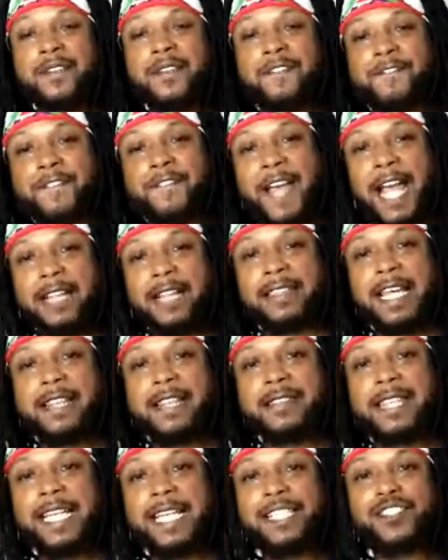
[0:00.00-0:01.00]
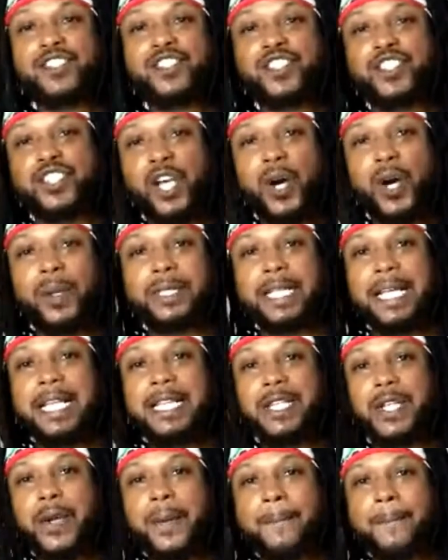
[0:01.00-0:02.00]
The fact that they saw
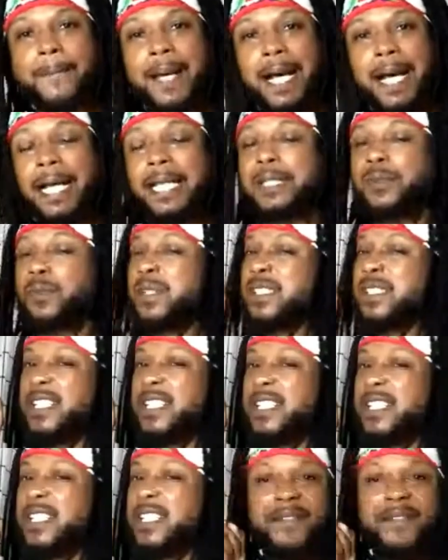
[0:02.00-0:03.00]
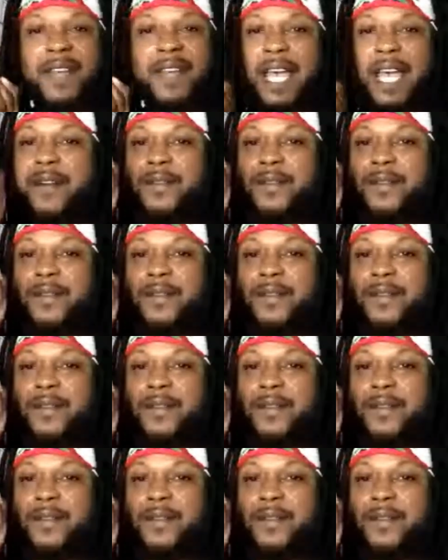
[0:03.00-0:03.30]
it in their mind was enough